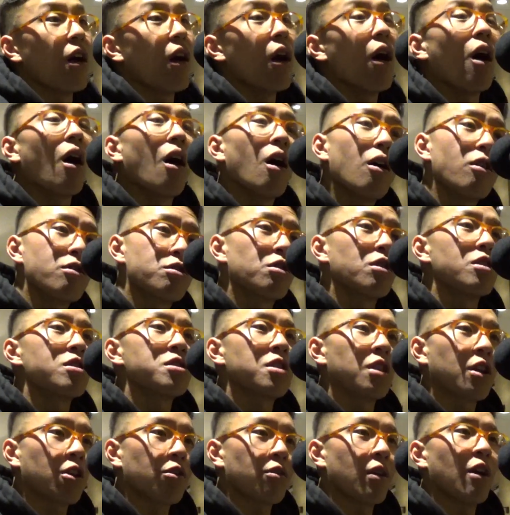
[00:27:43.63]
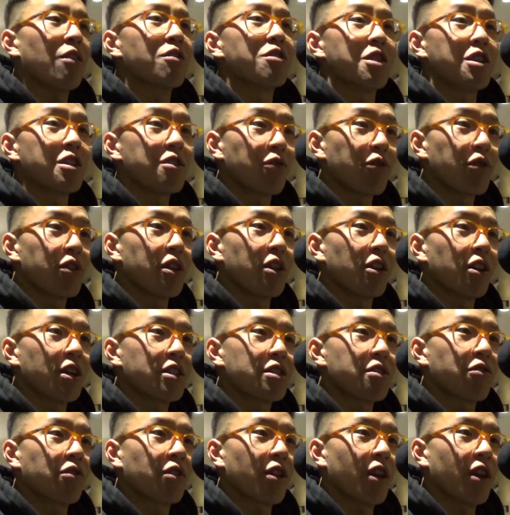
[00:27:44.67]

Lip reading: Oh, so they stick around just for the elective